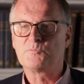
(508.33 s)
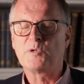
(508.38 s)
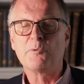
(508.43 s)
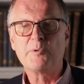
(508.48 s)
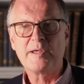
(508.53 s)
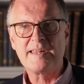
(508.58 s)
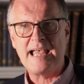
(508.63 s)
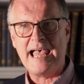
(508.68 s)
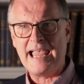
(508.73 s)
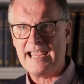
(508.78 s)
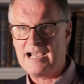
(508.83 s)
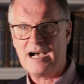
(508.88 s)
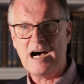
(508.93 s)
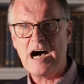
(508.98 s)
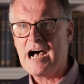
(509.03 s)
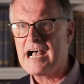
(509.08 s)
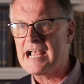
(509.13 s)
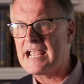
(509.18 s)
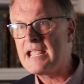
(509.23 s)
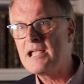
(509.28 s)
Well, with
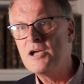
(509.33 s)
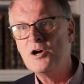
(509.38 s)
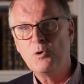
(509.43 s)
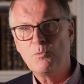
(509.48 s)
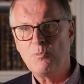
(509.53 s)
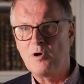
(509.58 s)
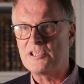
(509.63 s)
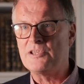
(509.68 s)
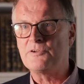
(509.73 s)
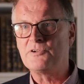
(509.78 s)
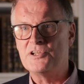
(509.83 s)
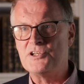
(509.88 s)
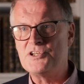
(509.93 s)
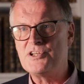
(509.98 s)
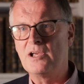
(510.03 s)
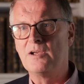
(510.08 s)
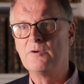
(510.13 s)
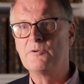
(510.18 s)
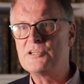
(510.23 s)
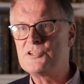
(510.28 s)
AI, what you can
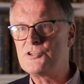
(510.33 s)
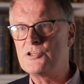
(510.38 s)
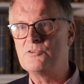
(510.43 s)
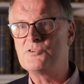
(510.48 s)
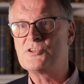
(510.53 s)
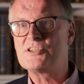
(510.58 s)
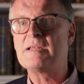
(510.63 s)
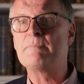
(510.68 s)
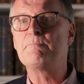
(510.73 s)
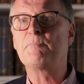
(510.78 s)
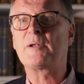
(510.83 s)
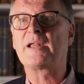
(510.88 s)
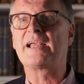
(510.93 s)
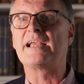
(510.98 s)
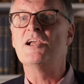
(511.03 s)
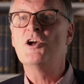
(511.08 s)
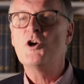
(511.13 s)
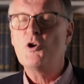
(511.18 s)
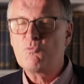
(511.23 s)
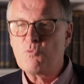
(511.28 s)
do is you
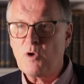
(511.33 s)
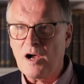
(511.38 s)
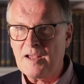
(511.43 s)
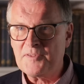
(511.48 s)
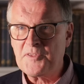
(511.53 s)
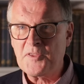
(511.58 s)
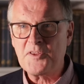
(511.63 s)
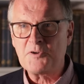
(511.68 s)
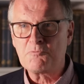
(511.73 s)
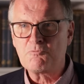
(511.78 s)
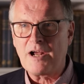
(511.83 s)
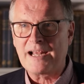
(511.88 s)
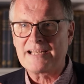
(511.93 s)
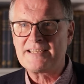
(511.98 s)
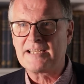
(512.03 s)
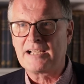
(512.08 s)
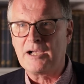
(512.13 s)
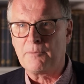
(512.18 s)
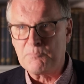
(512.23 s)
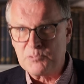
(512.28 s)
simply, rather than
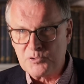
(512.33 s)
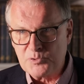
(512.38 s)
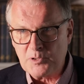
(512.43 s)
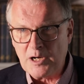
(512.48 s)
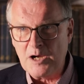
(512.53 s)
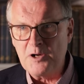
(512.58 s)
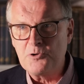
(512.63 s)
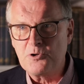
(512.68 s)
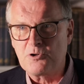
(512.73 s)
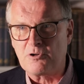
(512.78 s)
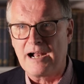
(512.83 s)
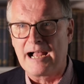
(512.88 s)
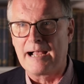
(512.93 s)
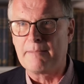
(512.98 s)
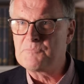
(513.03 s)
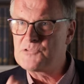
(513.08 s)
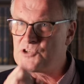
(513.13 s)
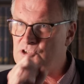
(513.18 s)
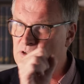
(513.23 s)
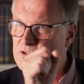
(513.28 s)
writing a
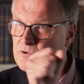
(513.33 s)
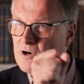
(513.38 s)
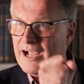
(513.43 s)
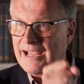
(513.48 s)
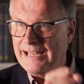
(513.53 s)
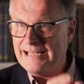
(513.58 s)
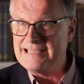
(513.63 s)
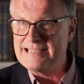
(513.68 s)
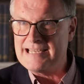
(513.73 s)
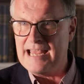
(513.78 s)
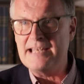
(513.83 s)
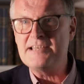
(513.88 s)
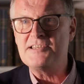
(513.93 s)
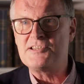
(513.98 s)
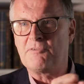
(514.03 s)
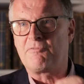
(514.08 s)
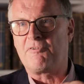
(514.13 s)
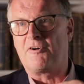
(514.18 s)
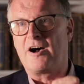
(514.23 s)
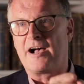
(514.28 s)
program to
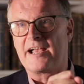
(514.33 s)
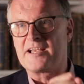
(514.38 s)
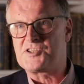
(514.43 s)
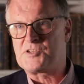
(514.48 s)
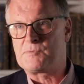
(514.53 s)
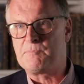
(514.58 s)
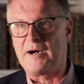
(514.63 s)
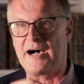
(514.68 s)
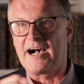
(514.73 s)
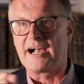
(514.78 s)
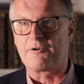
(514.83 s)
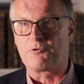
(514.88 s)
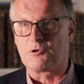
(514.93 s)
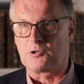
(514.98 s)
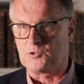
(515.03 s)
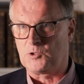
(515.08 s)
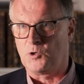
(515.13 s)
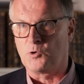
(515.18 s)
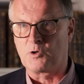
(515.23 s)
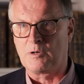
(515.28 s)
identify a
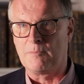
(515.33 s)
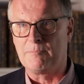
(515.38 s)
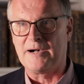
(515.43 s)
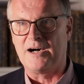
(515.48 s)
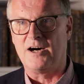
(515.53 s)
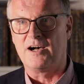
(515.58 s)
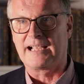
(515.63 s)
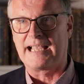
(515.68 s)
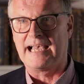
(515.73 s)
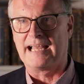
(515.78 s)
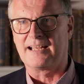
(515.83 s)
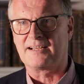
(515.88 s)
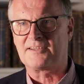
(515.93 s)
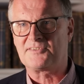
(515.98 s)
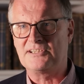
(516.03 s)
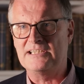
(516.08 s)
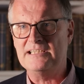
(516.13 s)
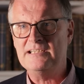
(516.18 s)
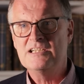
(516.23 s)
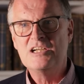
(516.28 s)
spiral or a bar
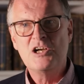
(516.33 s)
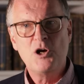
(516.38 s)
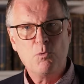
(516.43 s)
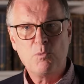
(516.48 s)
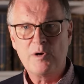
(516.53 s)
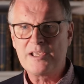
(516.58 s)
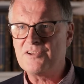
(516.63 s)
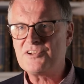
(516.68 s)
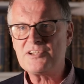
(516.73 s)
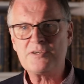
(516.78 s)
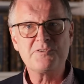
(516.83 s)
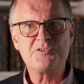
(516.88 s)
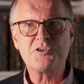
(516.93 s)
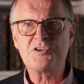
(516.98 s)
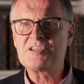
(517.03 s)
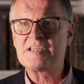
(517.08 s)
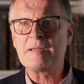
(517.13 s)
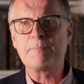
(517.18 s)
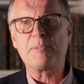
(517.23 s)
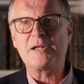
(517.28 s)
galaxy, what you do is
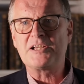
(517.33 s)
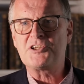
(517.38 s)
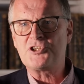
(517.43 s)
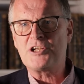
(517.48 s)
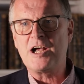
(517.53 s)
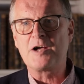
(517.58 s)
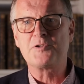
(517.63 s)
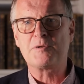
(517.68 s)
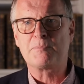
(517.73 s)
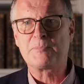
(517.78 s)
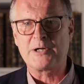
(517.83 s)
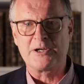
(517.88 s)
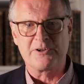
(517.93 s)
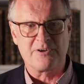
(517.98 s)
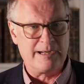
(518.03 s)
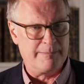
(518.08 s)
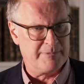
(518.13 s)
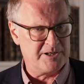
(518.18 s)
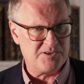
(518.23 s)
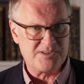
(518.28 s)
you simply show the
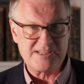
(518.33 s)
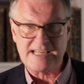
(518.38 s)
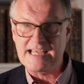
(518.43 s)
program and you